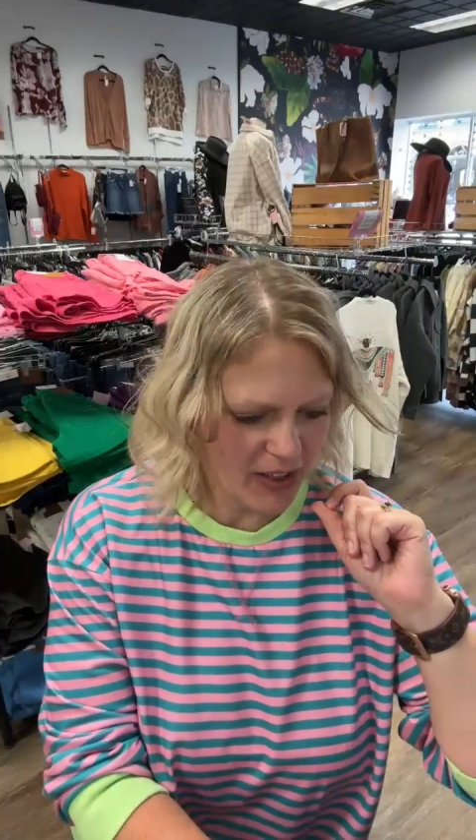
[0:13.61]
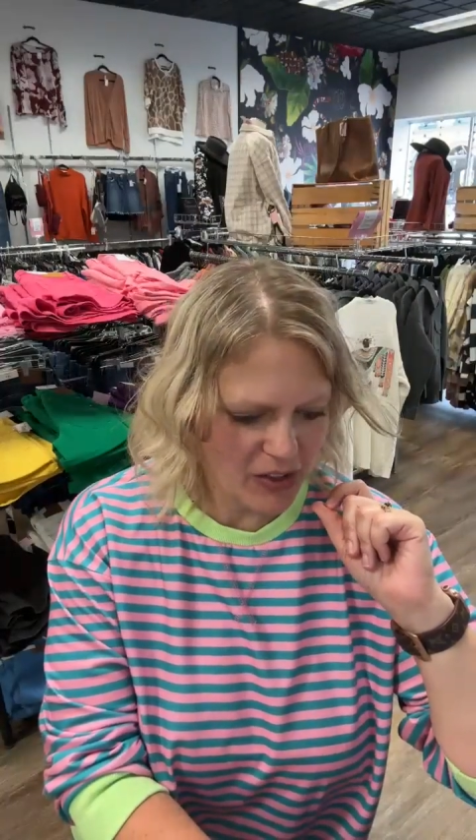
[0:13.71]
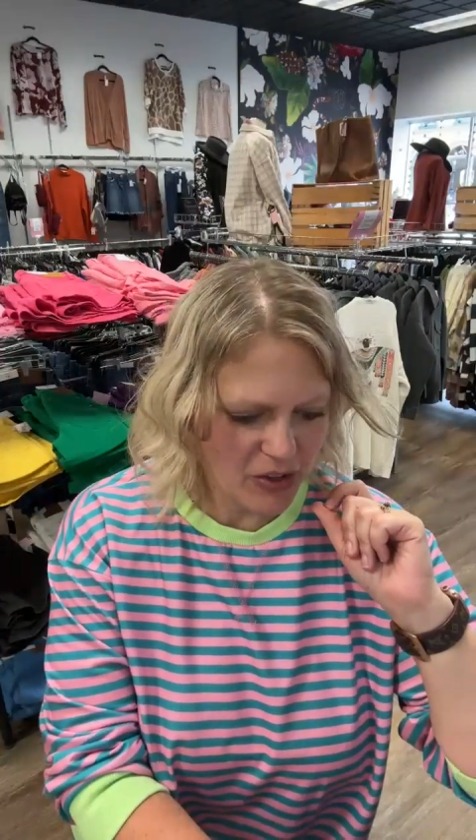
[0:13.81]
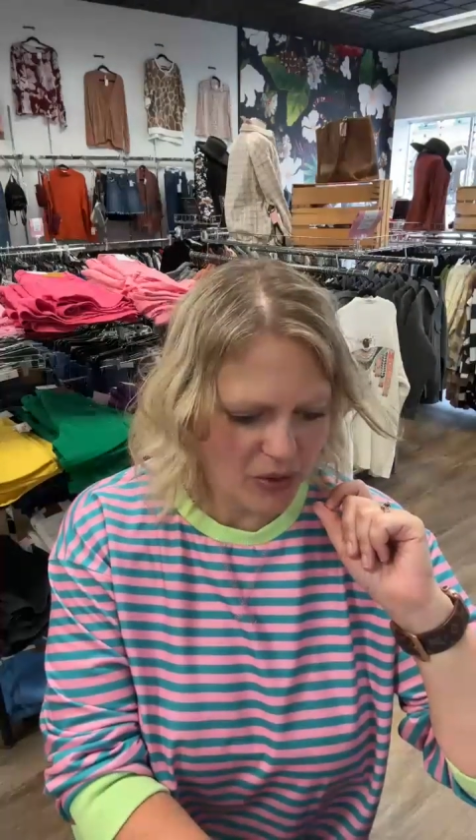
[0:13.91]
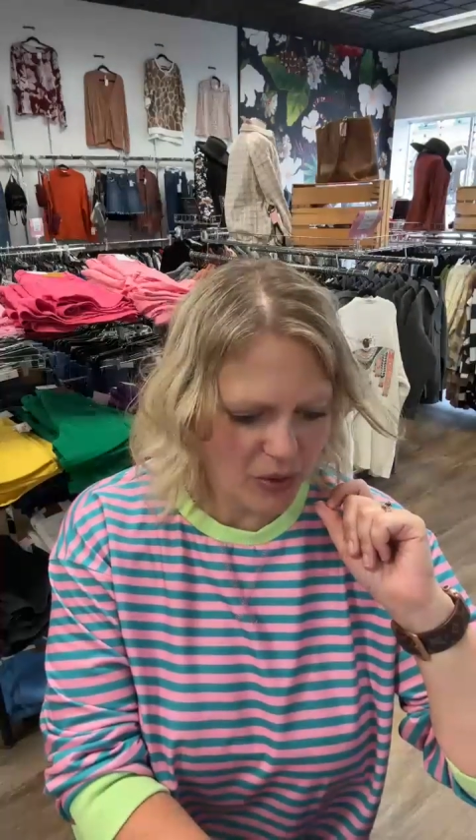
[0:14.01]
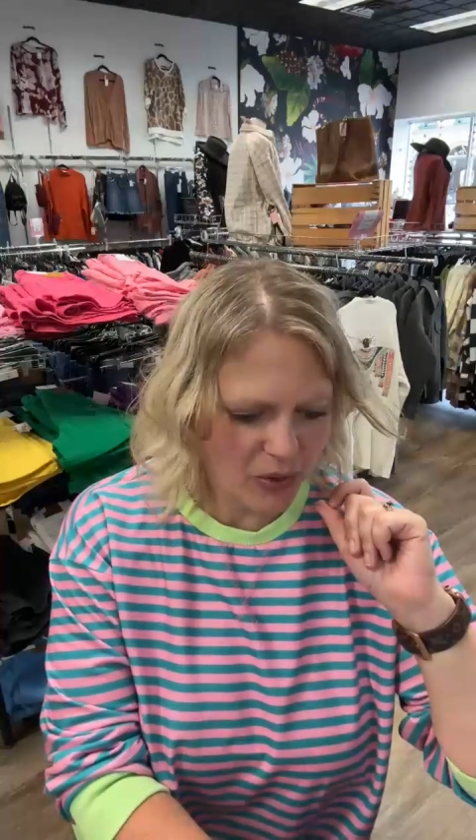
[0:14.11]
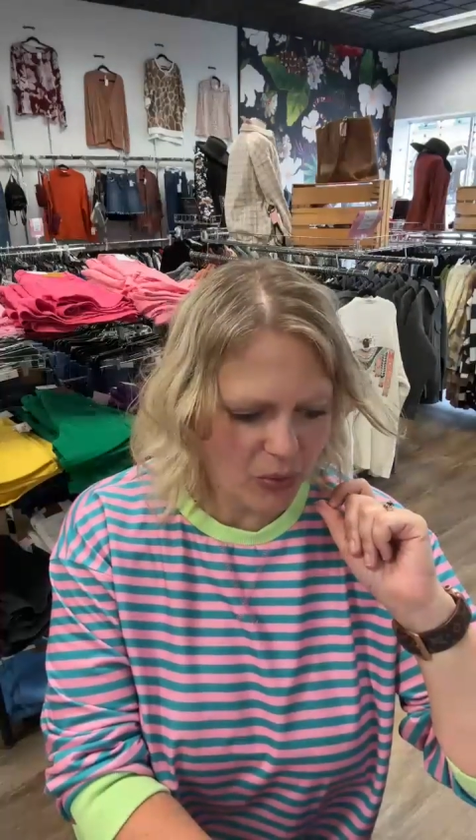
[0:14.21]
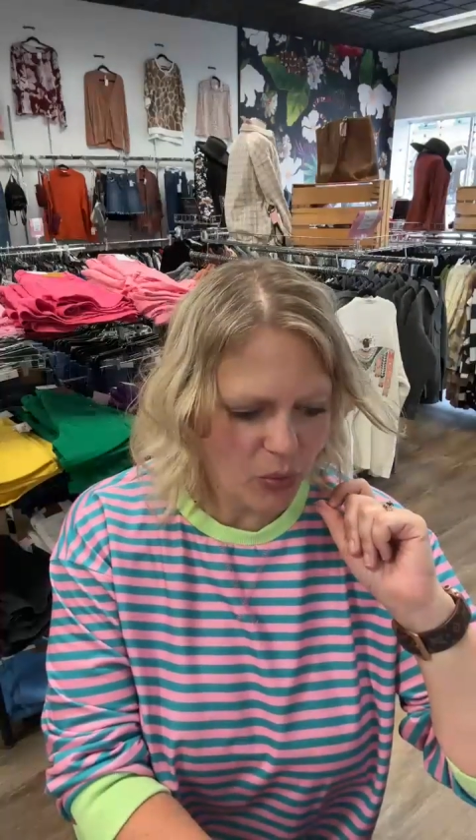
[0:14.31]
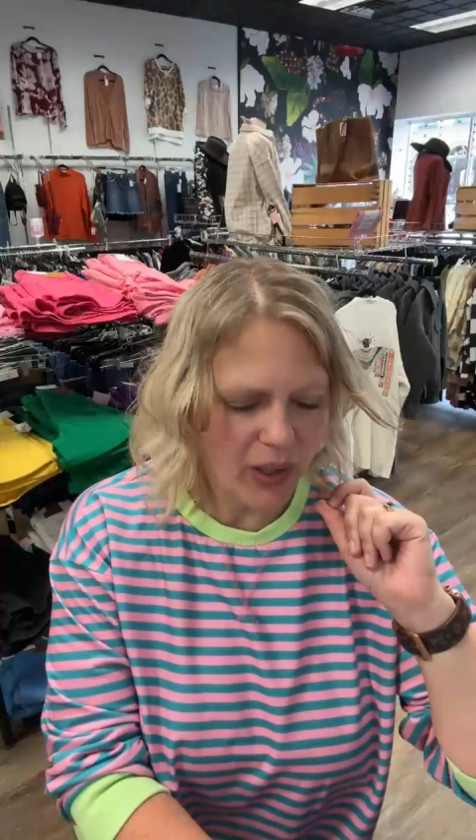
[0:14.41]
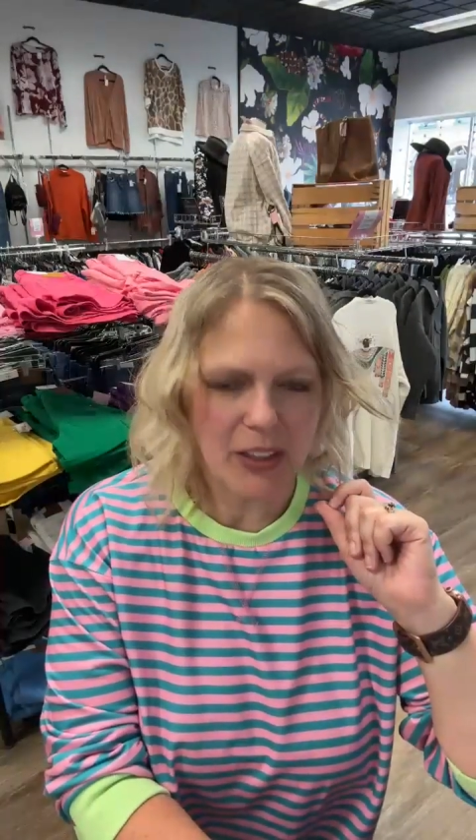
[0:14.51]
at
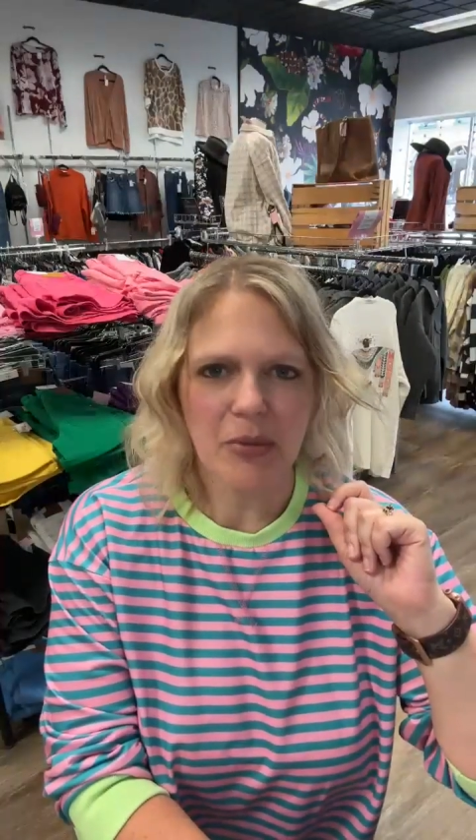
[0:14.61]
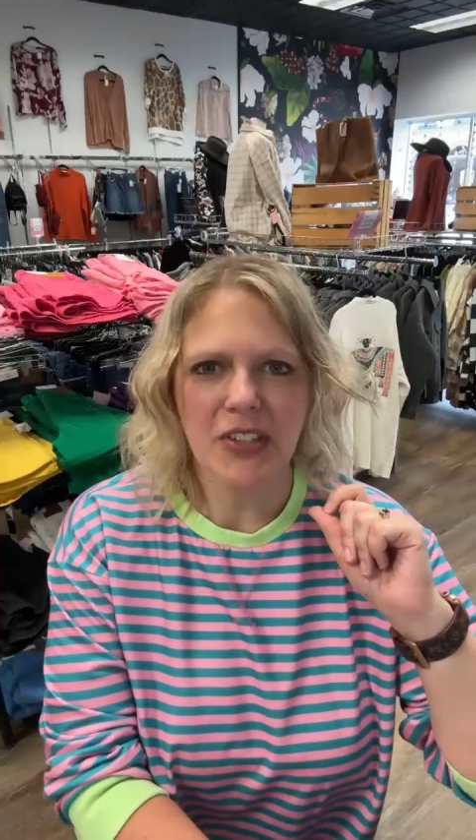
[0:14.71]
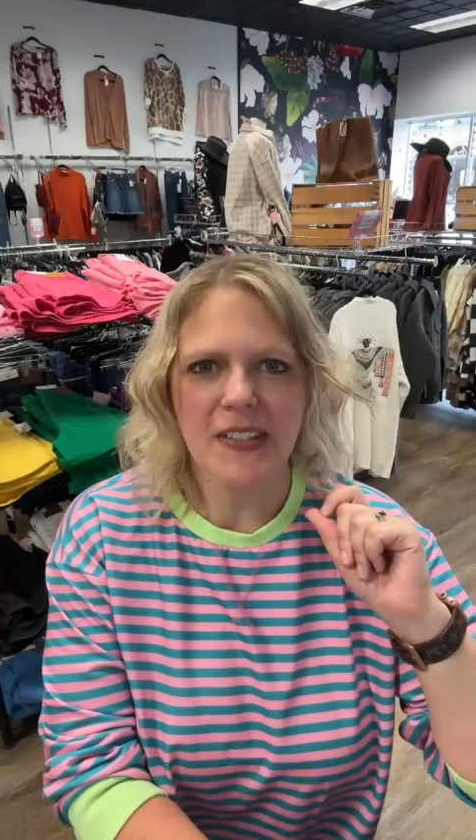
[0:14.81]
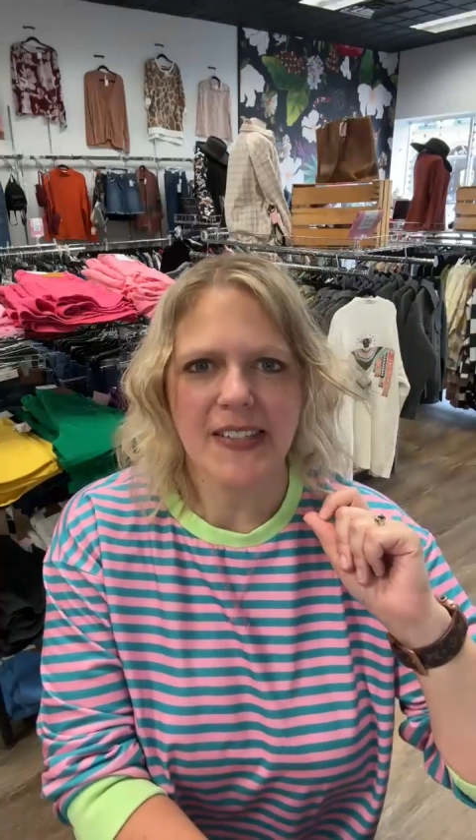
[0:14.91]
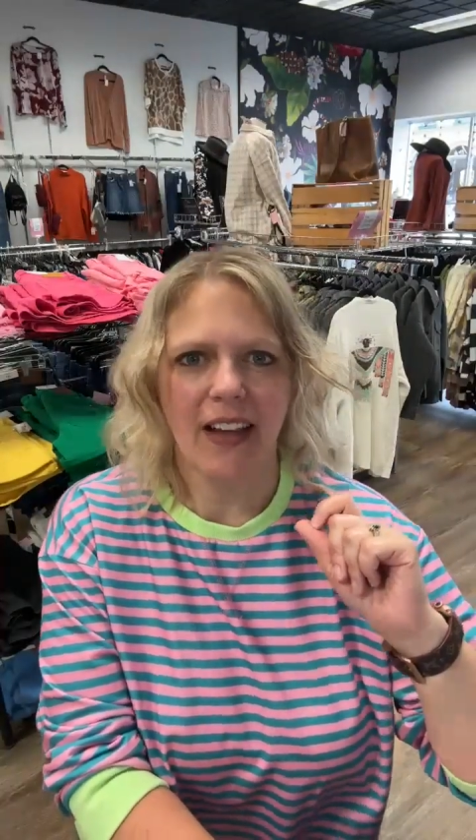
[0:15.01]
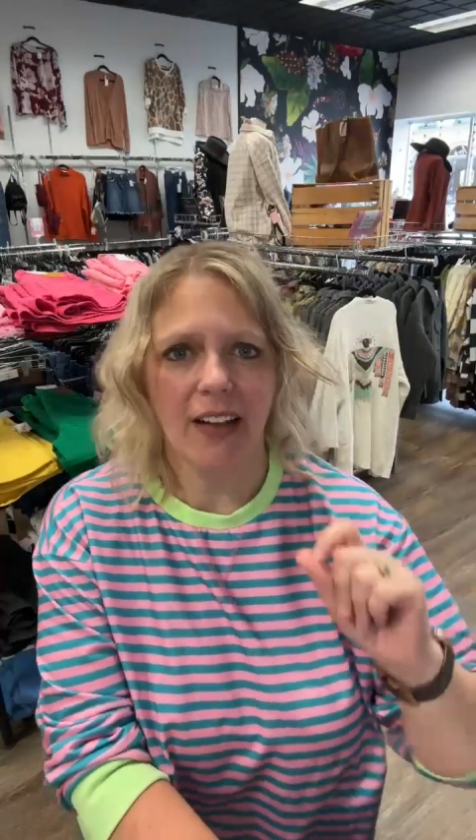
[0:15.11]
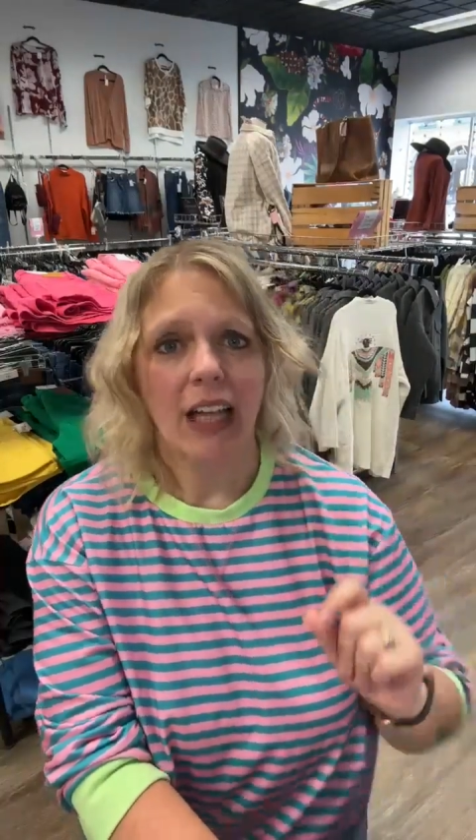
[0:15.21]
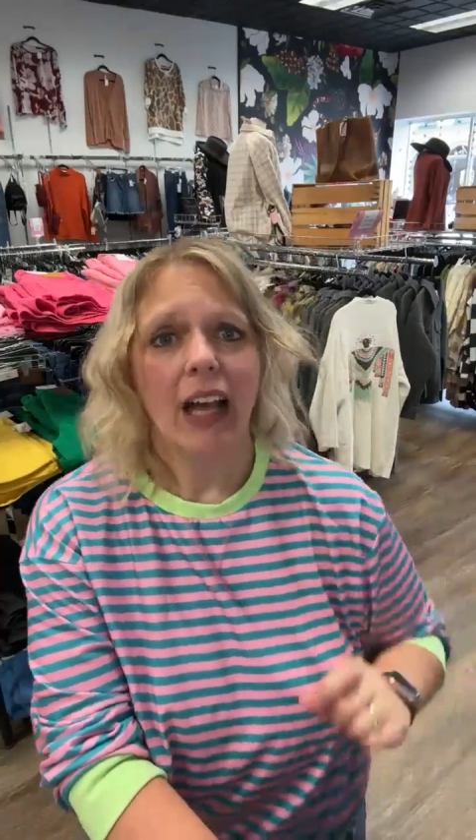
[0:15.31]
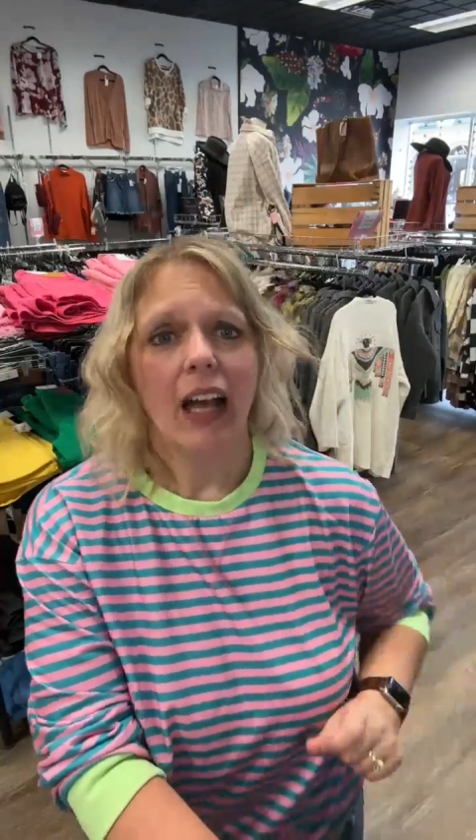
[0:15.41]
noon. Welcome to the sale.